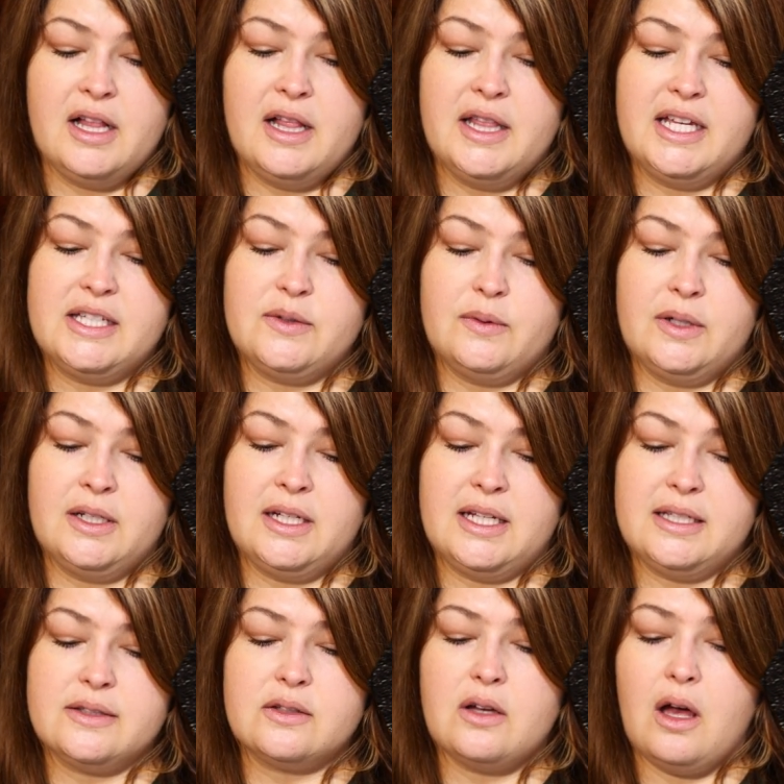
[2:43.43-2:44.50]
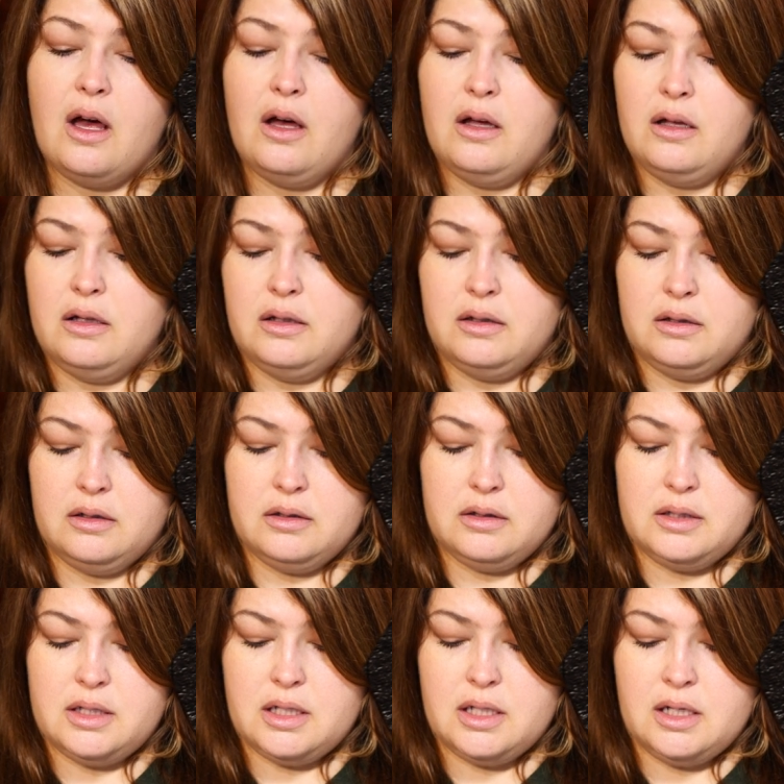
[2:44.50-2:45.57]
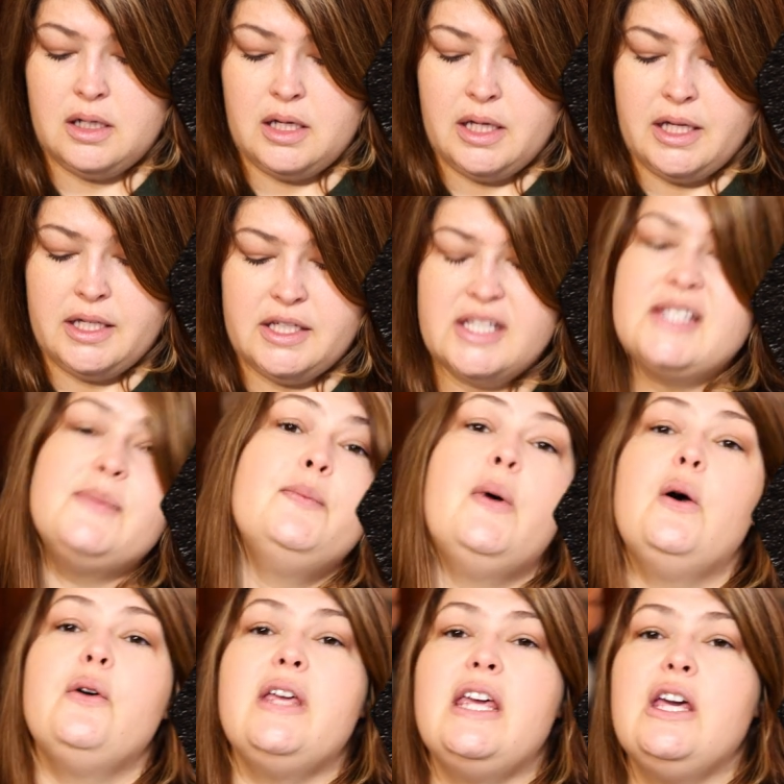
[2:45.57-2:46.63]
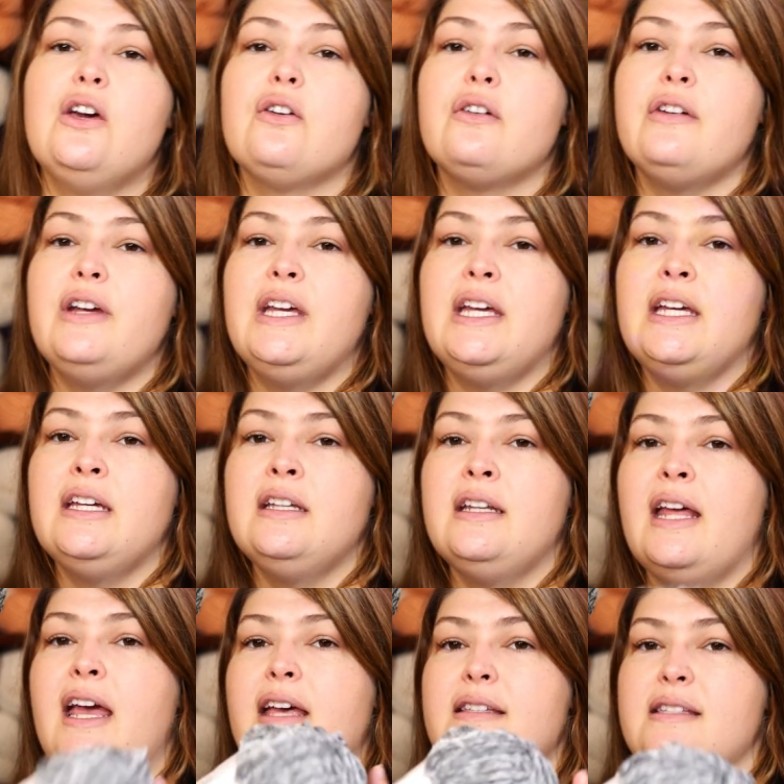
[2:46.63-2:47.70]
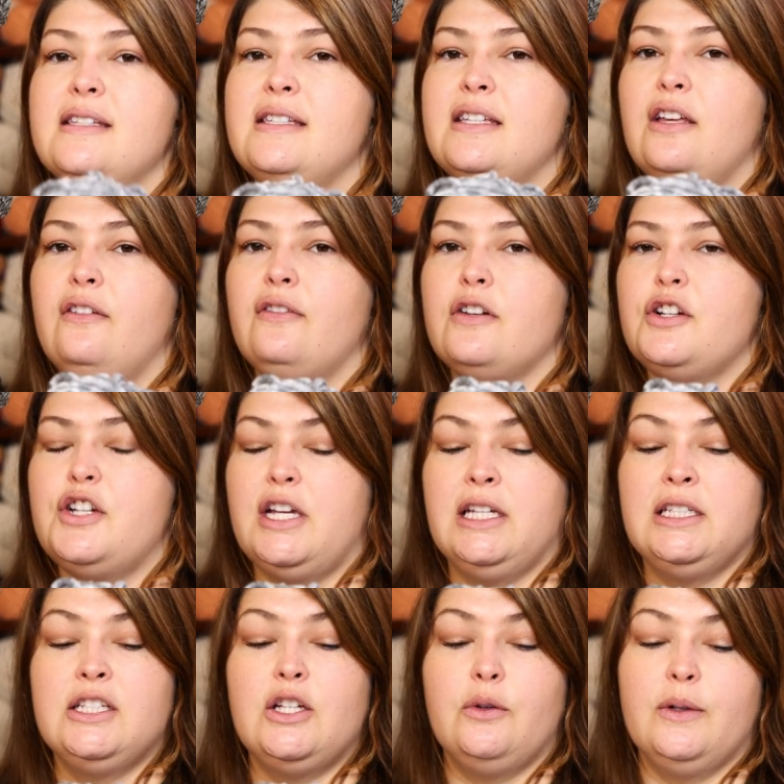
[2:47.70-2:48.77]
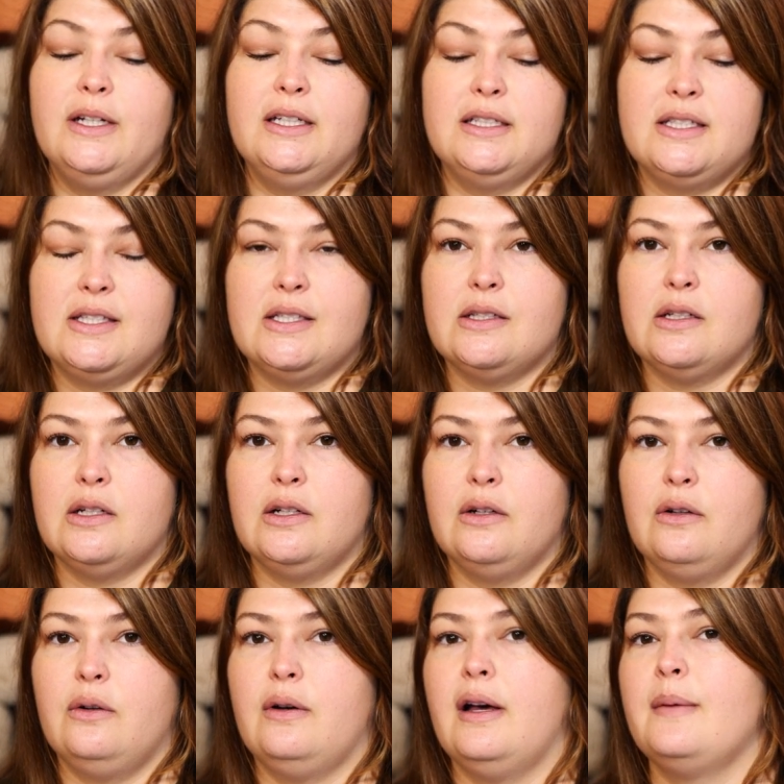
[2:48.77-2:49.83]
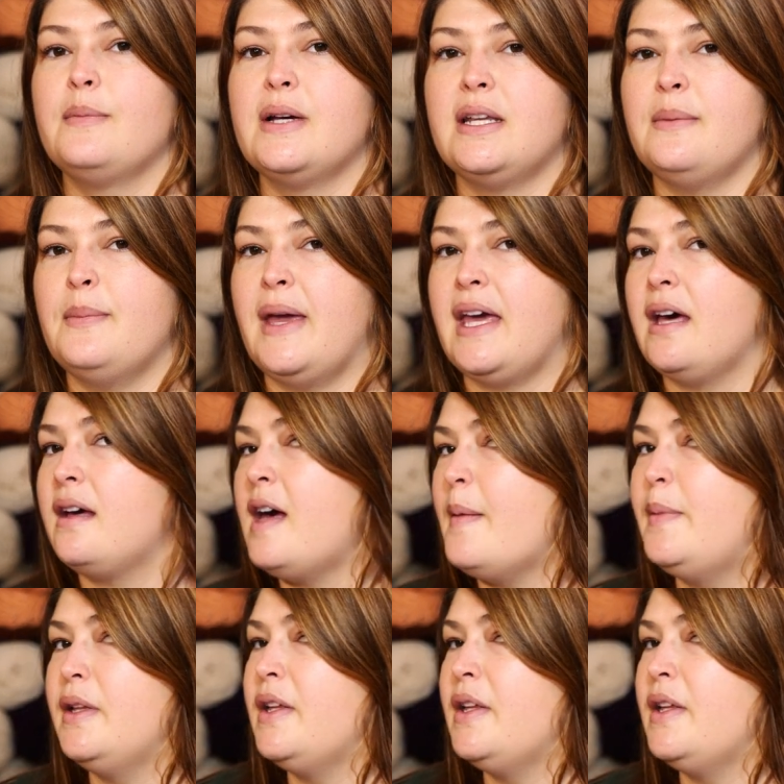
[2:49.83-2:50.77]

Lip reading: This one is called Smoky Green. It has a silver sheen to it, so I'm gonna make a couple